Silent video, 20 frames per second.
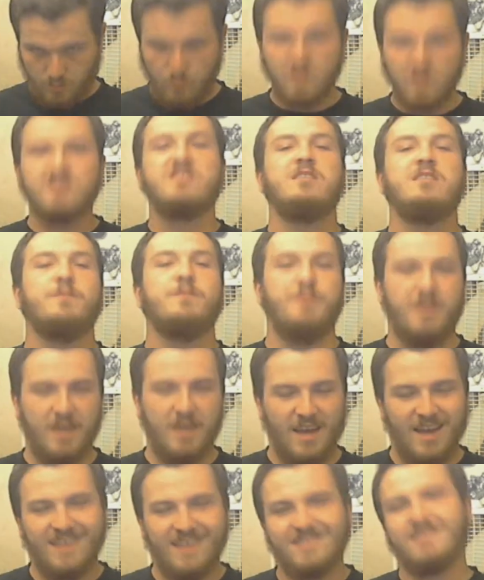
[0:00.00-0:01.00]
What's up, you
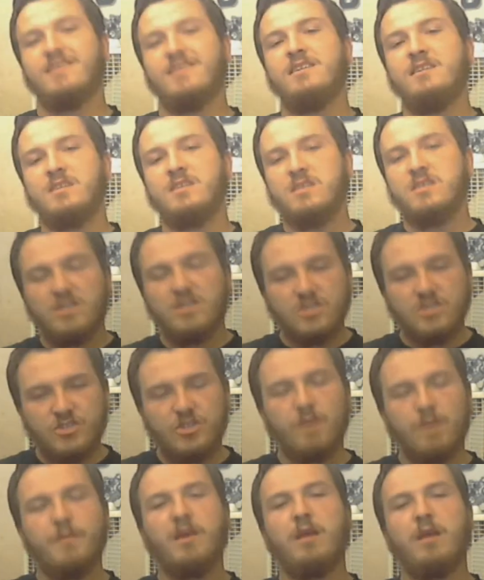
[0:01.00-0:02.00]
guys?
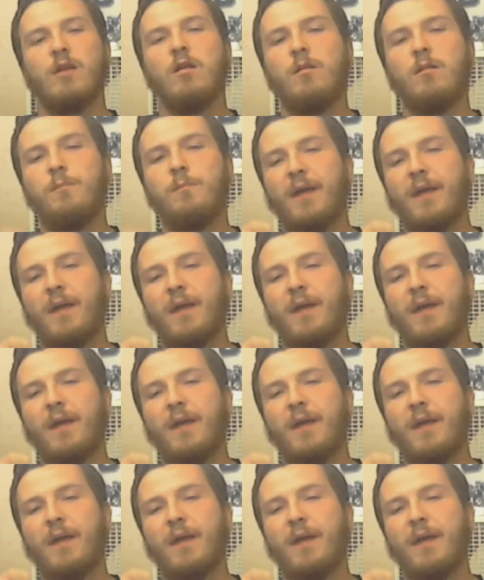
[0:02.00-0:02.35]
Jim here,